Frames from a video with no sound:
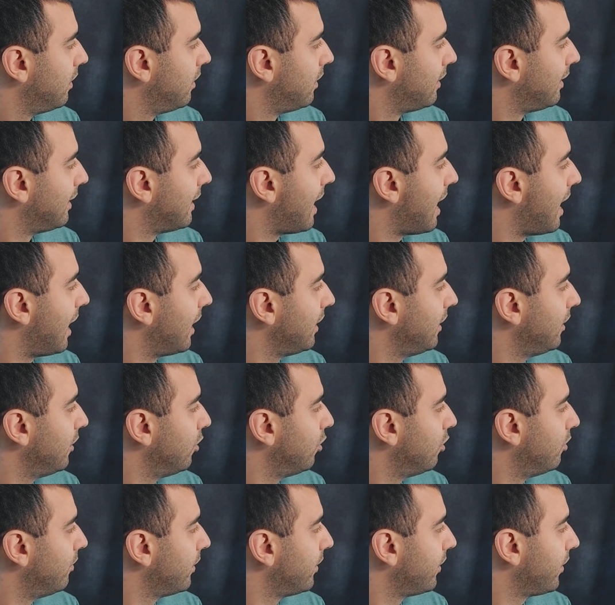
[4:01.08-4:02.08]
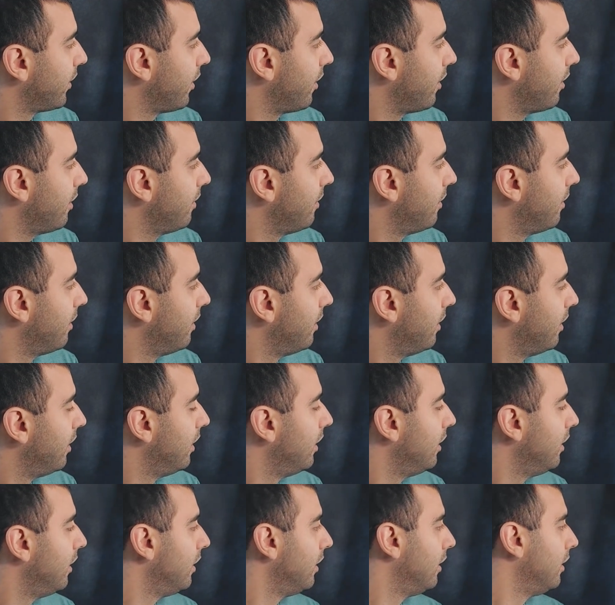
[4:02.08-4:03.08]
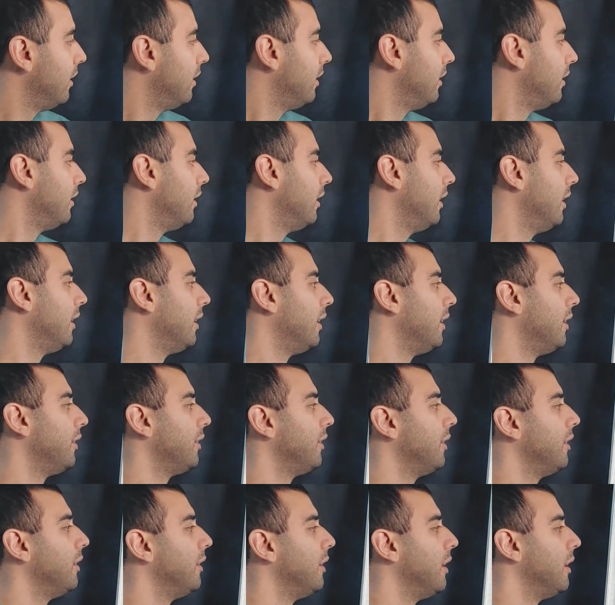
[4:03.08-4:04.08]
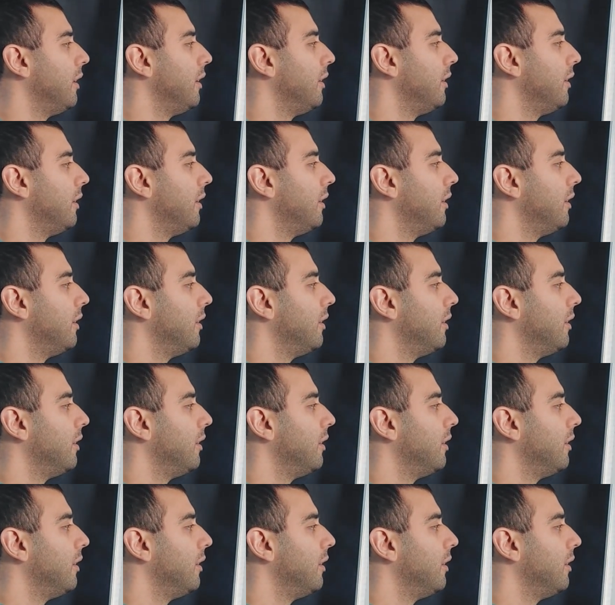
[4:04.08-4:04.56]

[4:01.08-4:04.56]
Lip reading: line over there, and then it